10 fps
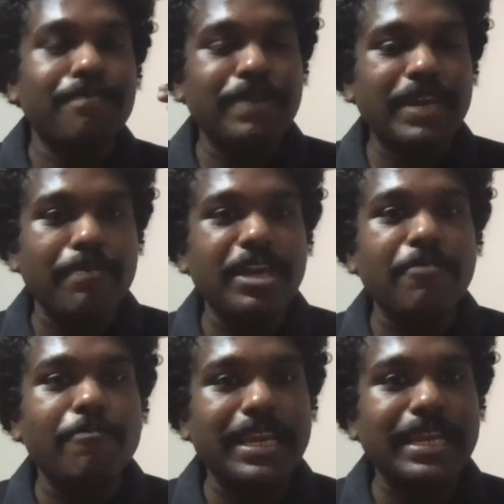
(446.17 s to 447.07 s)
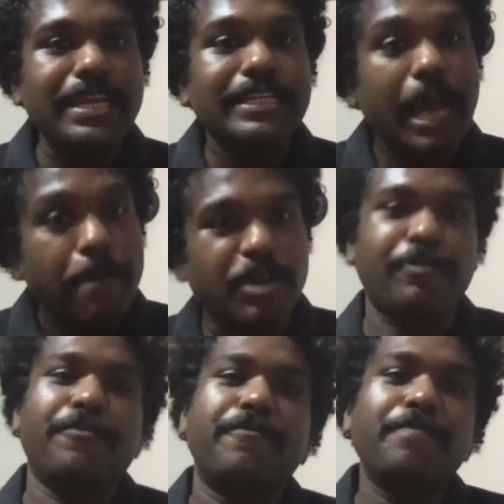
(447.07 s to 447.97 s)
becoming very
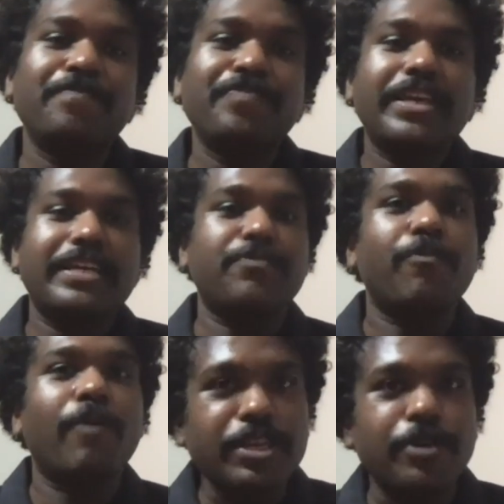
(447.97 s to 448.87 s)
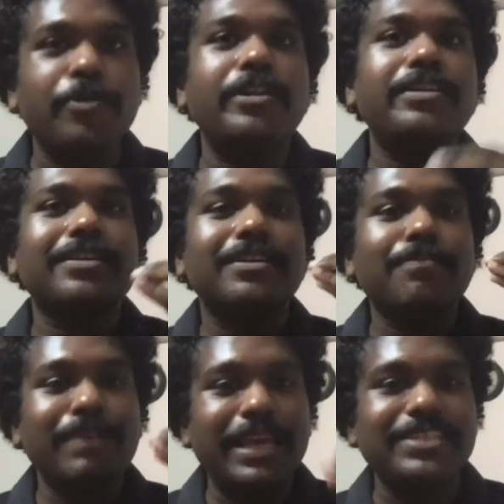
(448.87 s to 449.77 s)
tamper-proof is one good
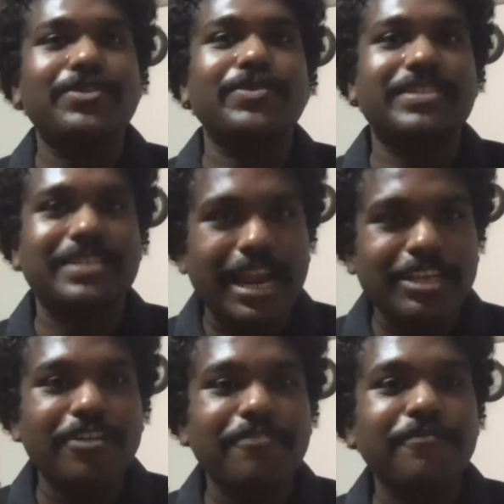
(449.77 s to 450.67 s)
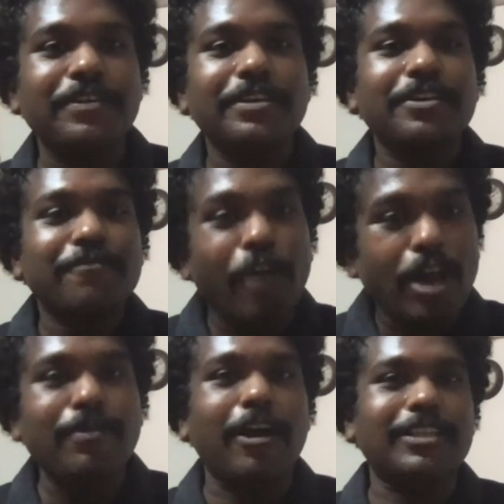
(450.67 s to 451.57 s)
place to start off for
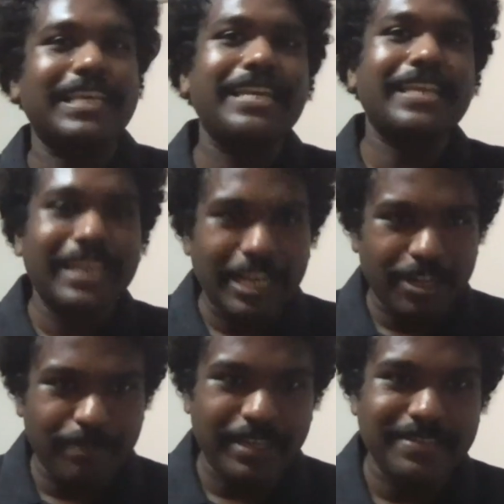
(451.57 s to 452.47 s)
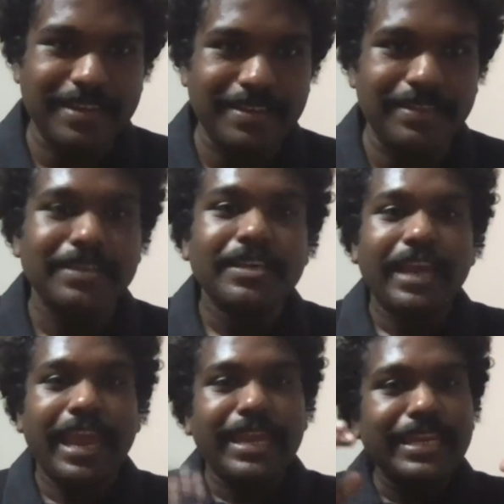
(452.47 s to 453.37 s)
blockchain in enterprise I T.
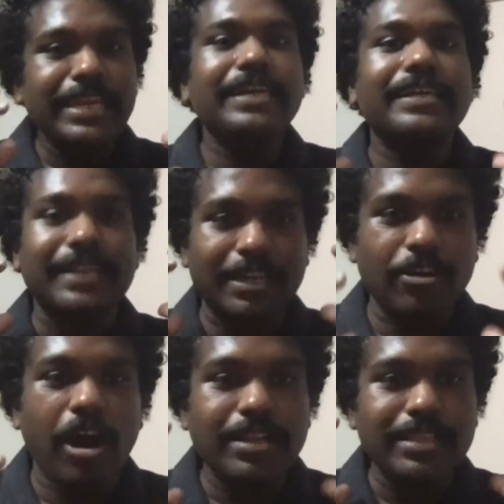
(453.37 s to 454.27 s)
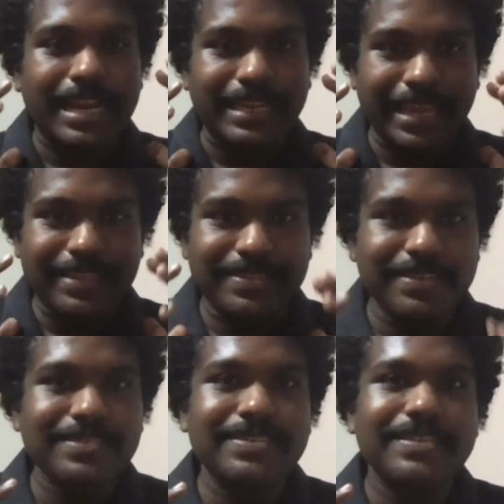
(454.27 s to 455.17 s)
Any record that
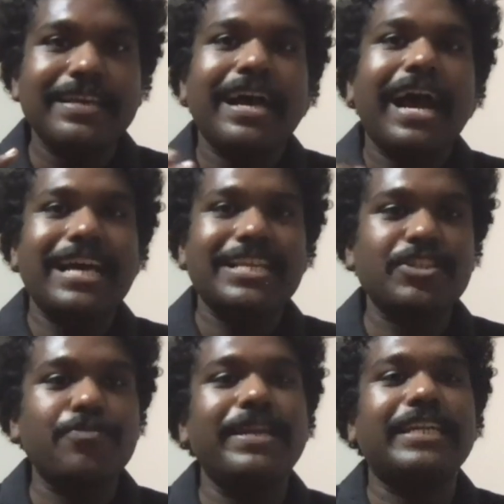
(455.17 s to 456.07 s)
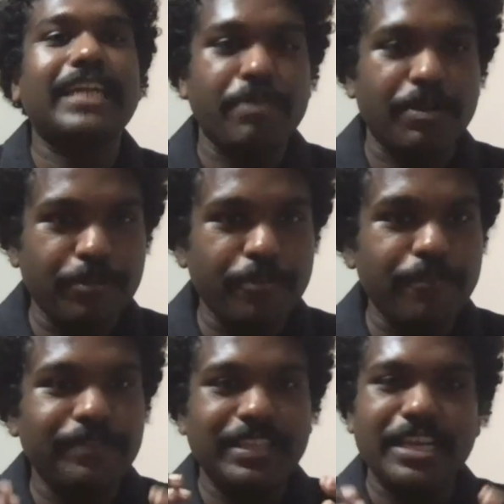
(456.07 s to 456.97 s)
exists has to be tamper-proof.
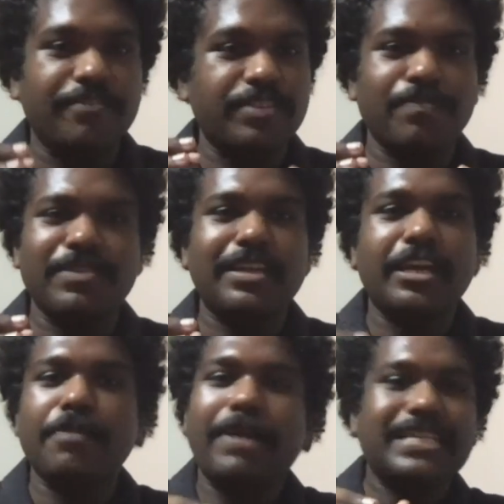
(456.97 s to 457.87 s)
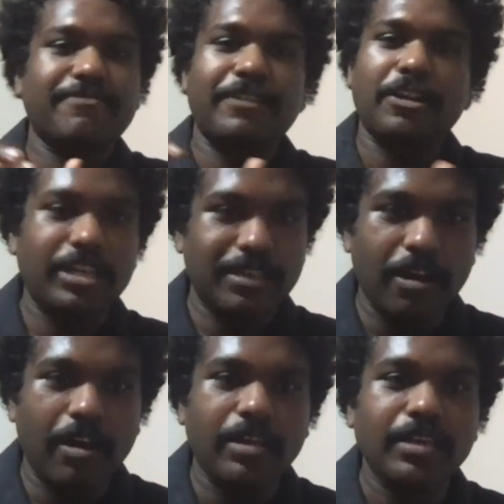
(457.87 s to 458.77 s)
Think of something like a password audit
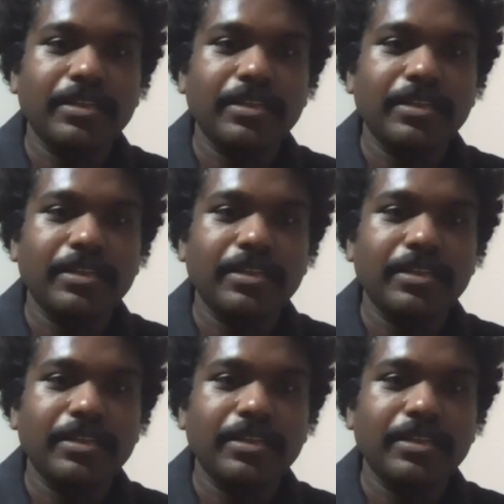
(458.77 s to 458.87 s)
log,